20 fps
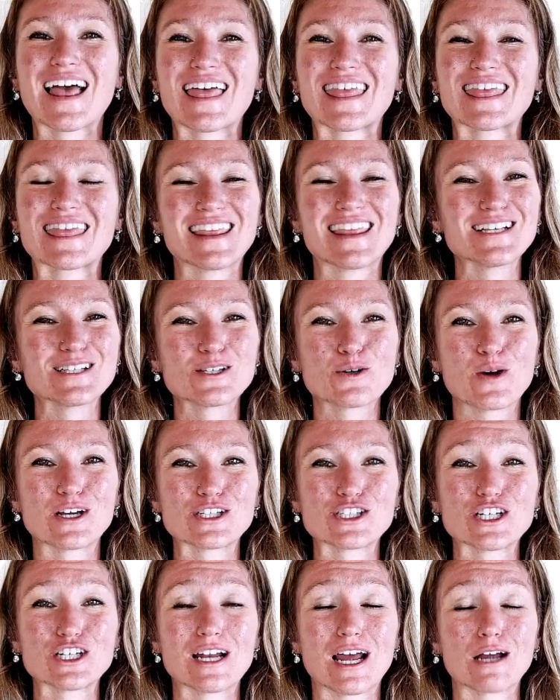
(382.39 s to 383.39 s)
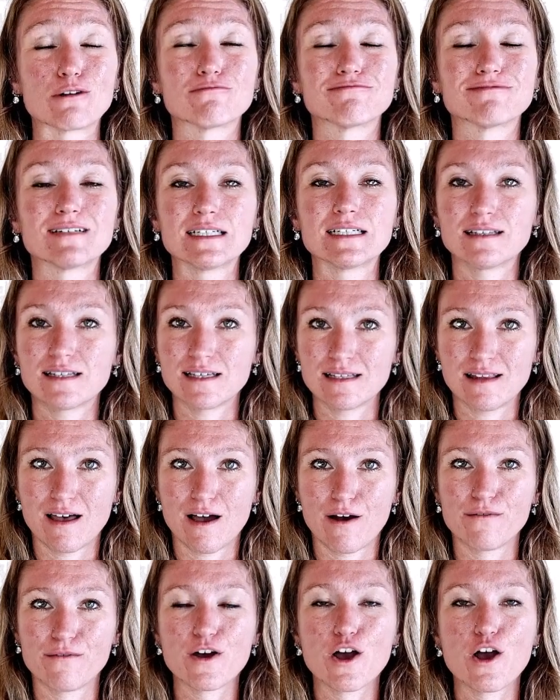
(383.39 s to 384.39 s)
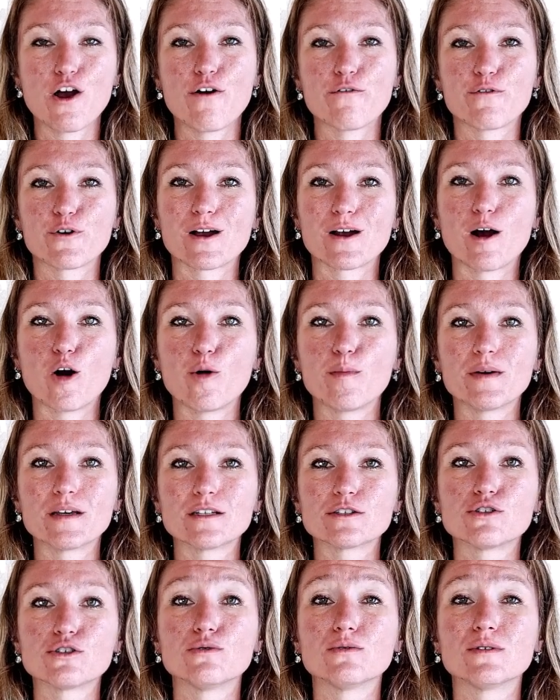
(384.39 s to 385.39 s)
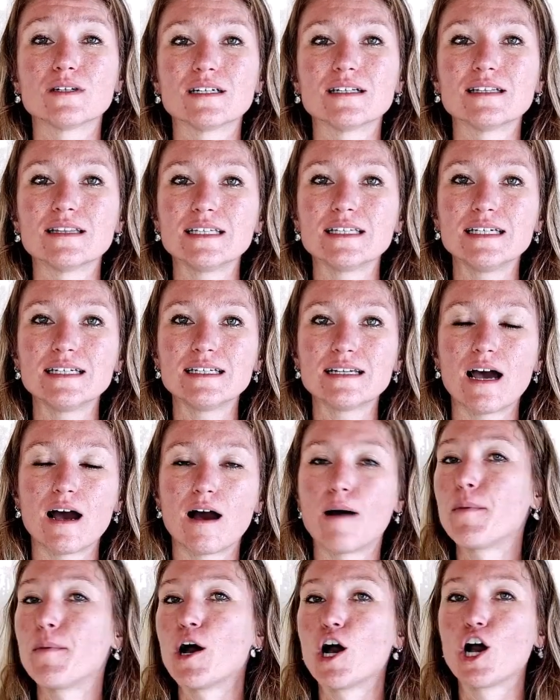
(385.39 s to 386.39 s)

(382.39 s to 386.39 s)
This question I really love for helping to clean up